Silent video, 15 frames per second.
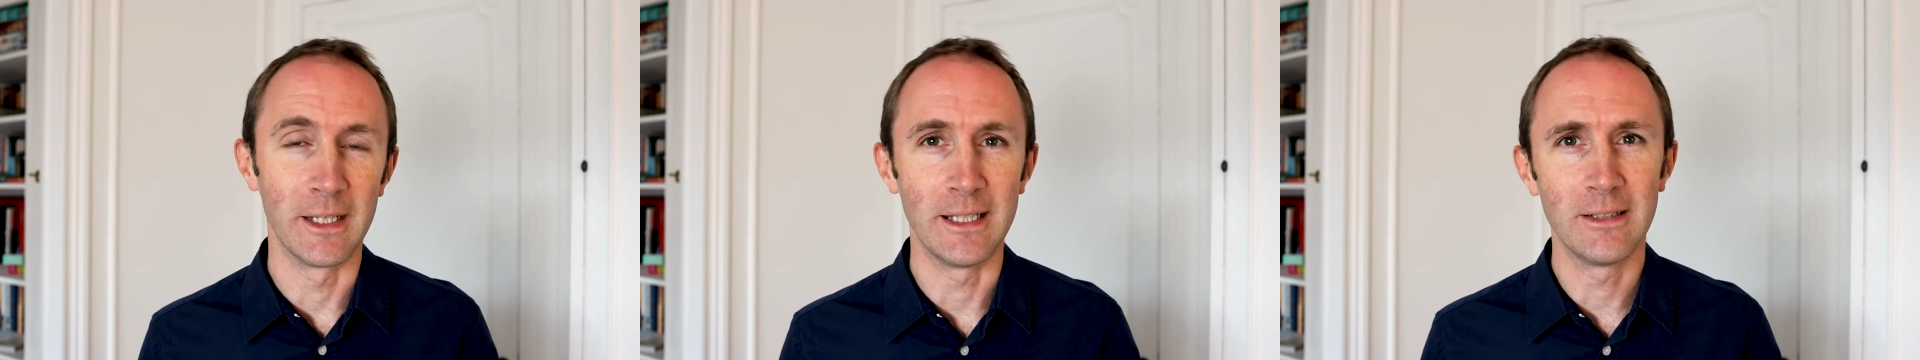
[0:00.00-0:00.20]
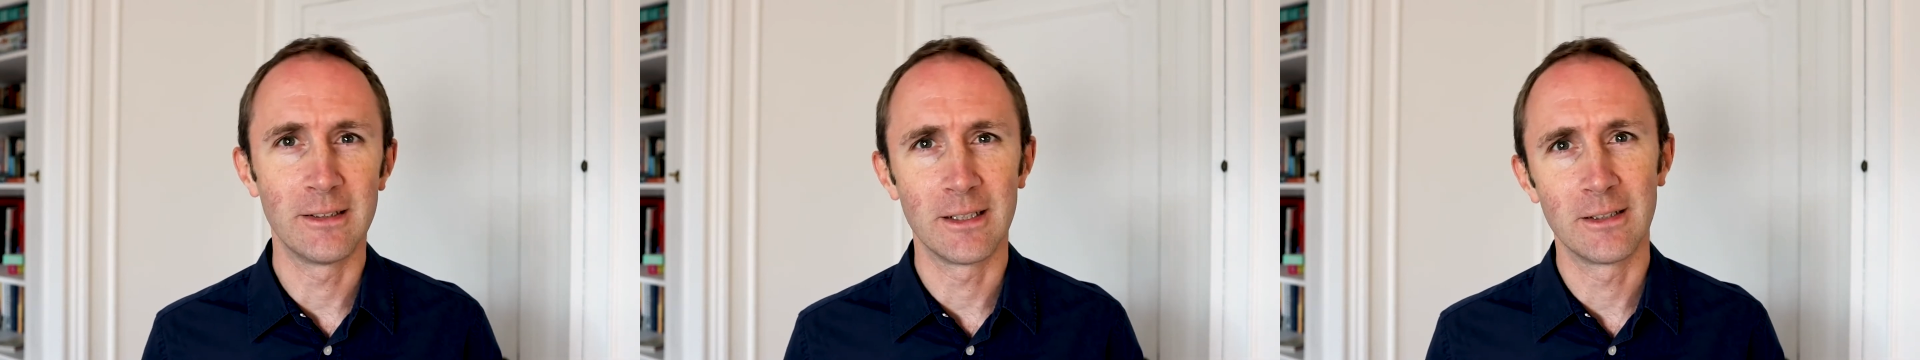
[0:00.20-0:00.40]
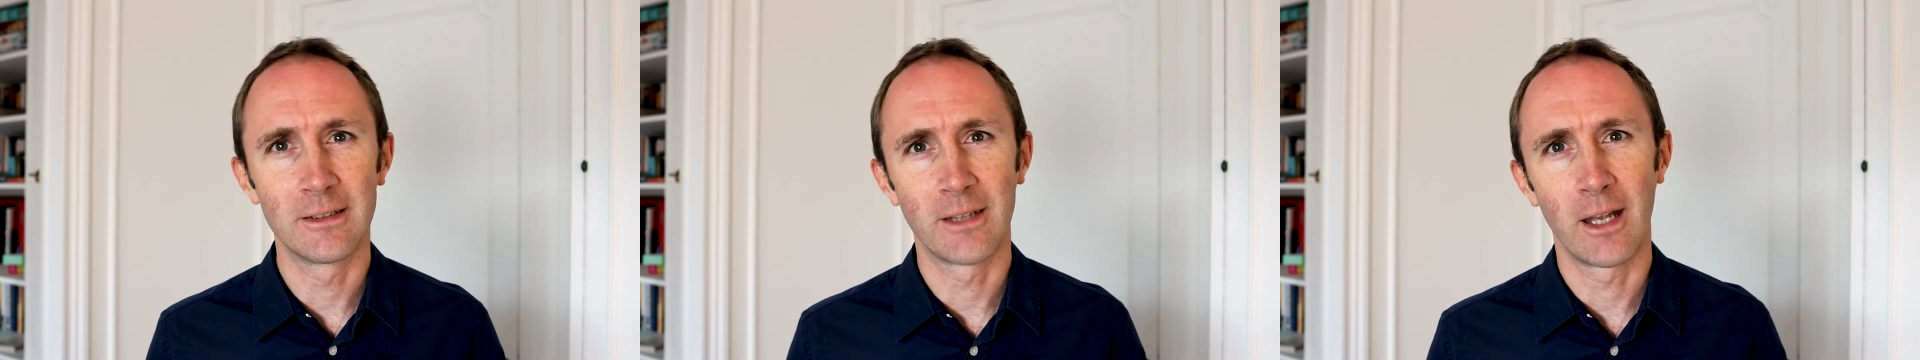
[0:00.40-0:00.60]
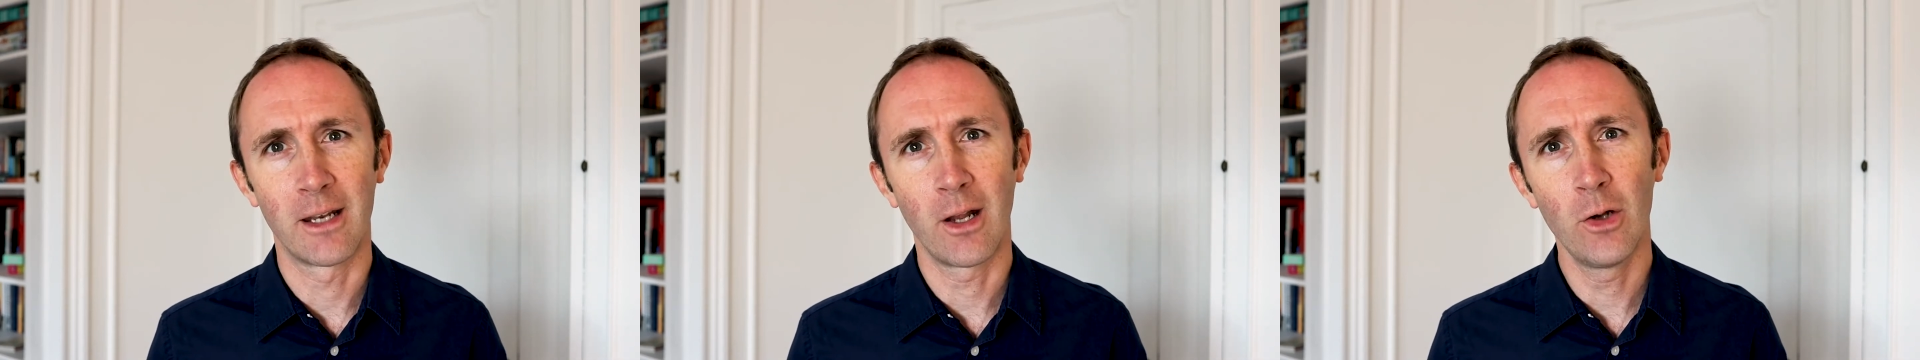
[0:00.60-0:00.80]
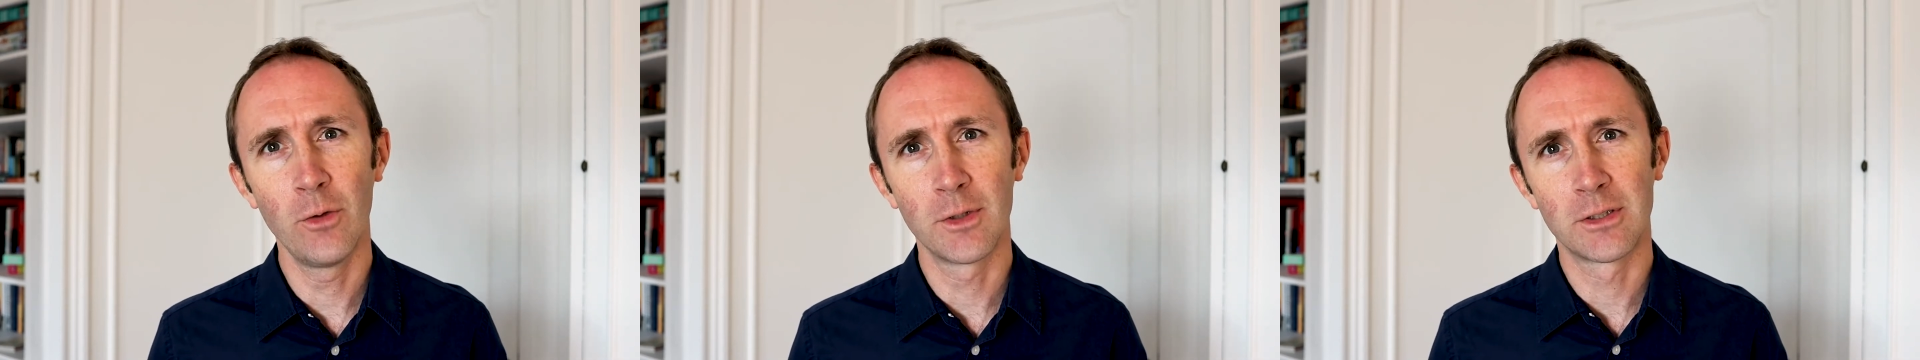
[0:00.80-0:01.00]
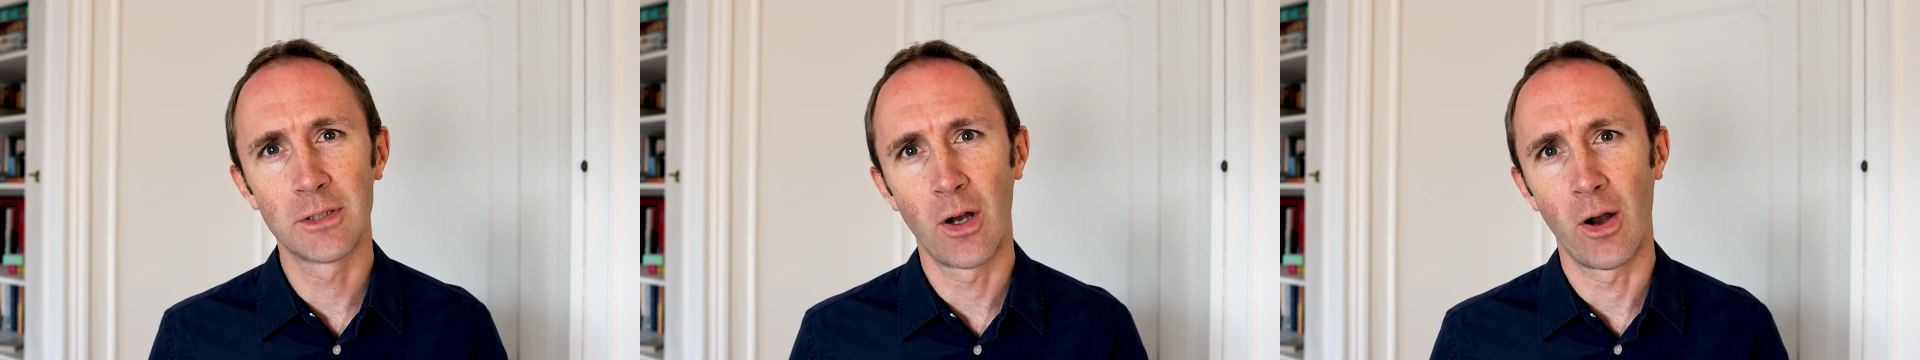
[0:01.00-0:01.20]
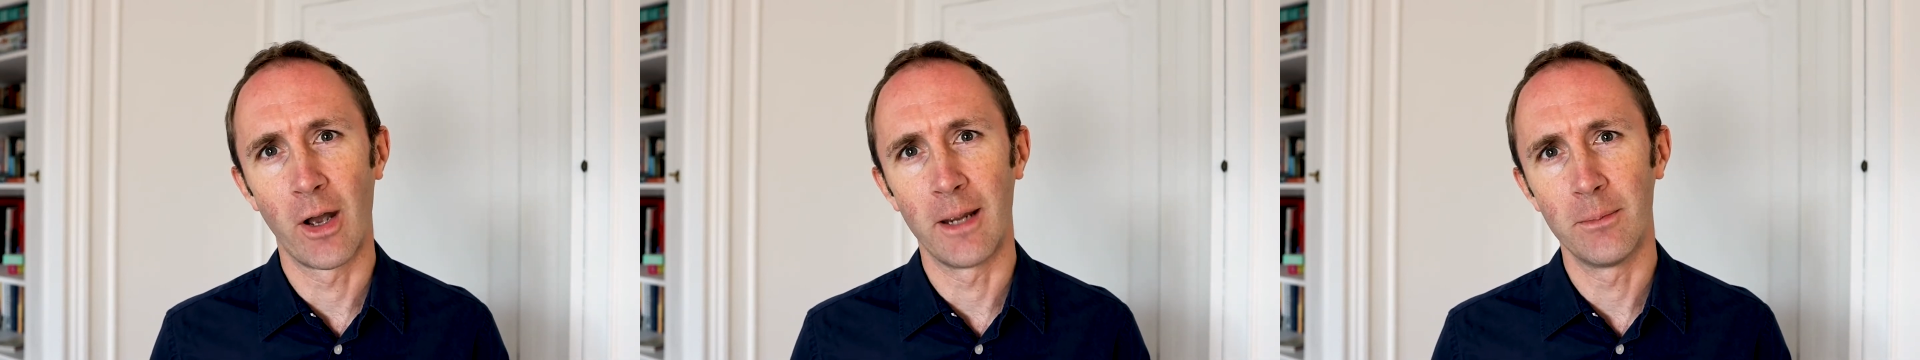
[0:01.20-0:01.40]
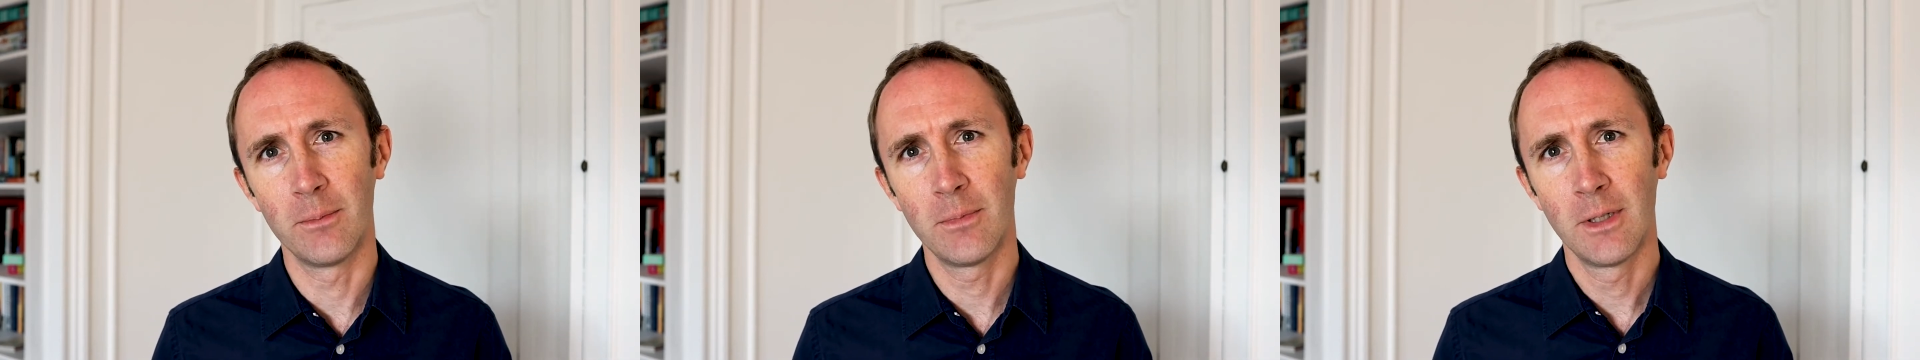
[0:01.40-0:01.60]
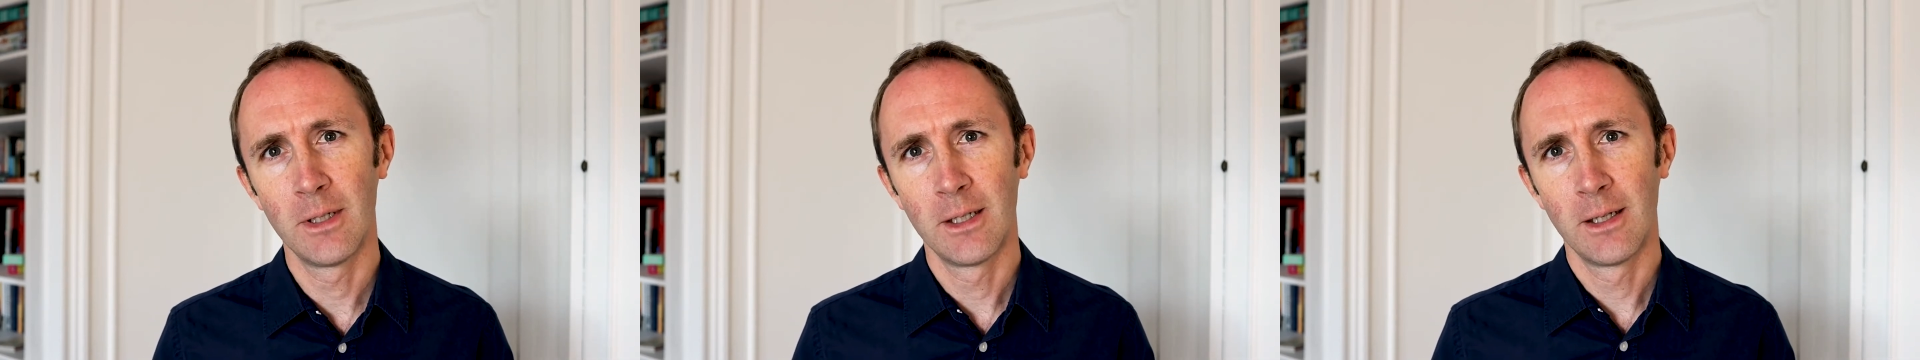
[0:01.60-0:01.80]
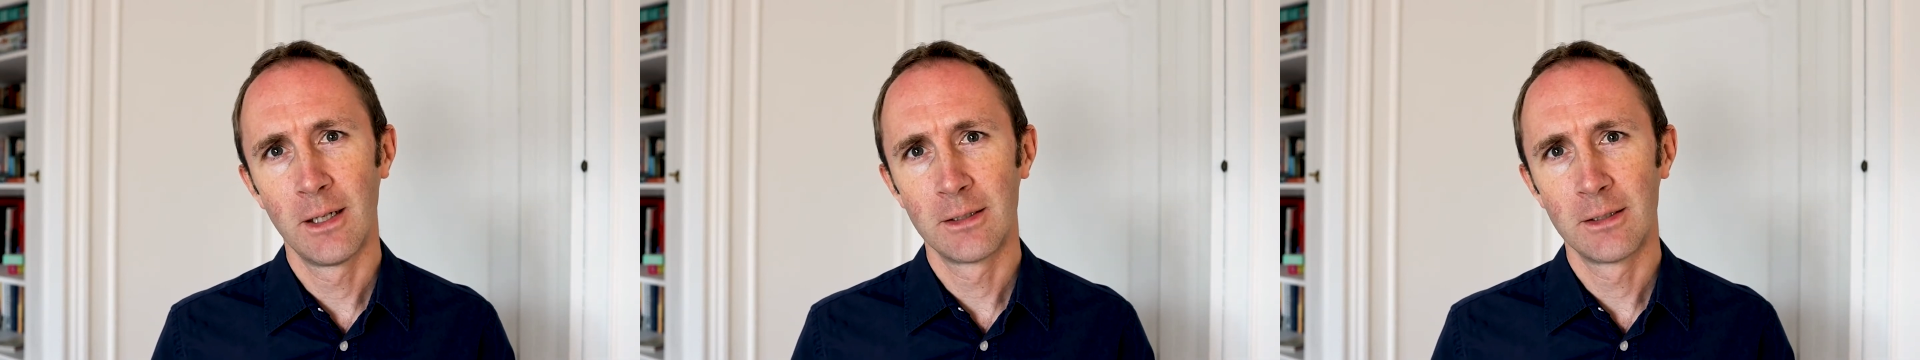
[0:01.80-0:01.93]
these is that over time,